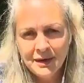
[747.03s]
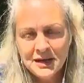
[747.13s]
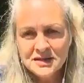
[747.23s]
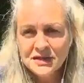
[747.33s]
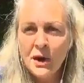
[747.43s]

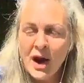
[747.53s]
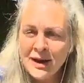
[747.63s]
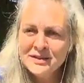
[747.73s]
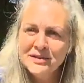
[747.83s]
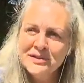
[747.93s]
So
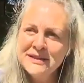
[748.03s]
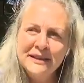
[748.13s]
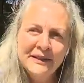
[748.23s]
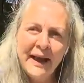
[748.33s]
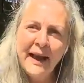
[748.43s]
ask
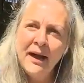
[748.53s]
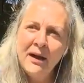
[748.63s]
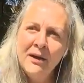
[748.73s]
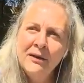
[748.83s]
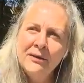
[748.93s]
yourself,
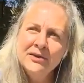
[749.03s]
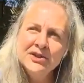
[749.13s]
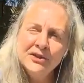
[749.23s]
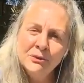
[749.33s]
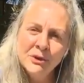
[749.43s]
how do
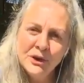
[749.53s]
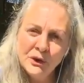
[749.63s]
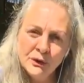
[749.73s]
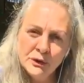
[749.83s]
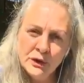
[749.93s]
you want
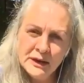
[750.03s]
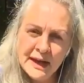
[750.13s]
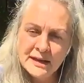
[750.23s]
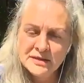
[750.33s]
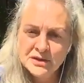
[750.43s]
your
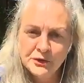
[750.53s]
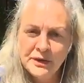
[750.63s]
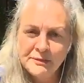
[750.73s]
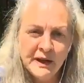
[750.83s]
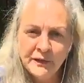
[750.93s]
next
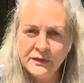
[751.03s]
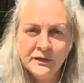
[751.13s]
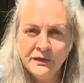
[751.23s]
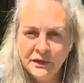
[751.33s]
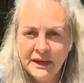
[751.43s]
3 months
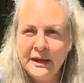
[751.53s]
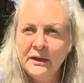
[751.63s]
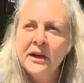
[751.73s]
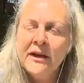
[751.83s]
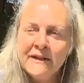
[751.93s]
of your
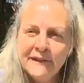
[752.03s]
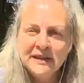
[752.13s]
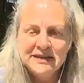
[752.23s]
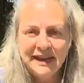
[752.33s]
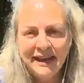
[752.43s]
year
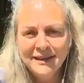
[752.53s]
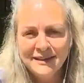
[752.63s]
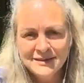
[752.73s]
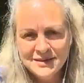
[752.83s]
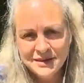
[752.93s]
fit
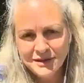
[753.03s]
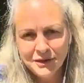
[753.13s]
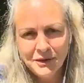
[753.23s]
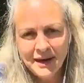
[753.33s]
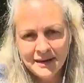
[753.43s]
into the
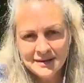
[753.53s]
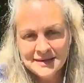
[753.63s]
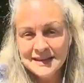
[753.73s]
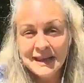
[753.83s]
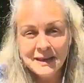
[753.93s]
grand
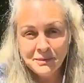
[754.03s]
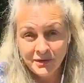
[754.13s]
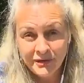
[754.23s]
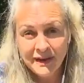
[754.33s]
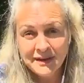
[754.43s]
scheme
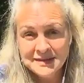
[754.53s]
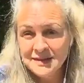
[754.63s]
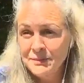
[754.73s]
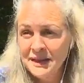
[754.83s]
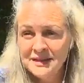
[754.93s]
of things, the
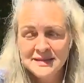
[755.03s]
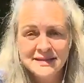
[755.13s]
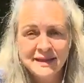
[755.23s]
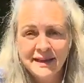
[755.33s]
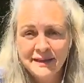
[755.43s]
big
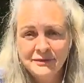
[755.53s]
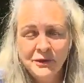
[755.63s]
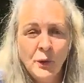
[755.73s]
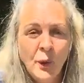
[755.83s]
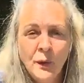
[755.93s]
design
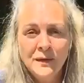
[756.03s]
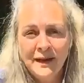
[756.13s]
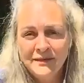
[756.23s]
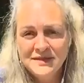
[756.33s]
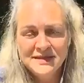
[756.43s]
for all
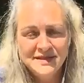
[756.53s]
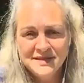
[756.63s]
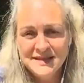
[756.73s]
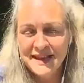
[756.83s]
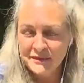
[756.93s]
life to
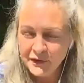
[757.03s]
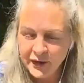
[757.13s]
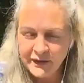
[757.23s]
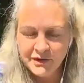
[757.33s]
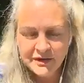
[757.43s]
sustain, for
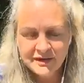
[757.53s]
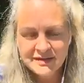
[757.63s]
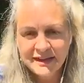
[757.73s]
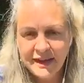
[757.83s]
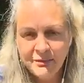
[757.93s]
everything
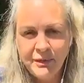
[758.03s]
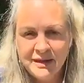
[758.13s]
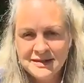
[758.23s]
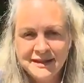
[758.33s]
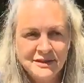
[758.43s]
to get
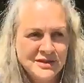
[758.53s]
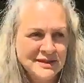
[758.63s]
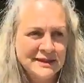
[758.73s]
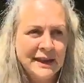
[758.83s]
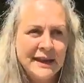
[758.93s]
better? And
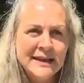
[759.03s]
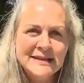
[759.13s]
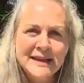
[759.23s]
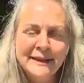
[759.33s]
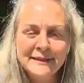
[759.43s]
just
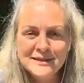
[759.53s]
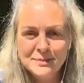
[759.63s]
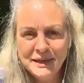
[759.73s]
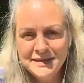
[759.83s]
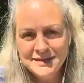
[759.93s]
send this
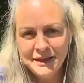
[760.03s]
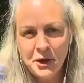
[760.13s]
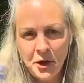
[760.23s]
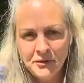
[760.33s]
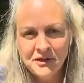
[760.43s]
blessing
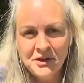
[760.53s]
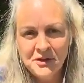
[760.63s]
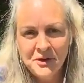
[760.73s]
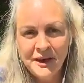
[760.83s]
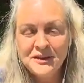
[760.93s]
over
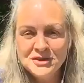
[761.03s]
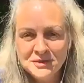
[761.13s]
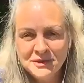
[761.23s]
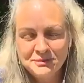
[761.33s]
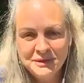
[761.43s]
your
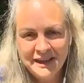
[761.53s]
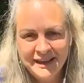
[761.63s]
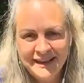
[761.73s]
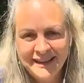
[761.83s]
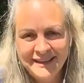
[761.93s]
intuitive
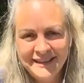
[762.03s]
planning,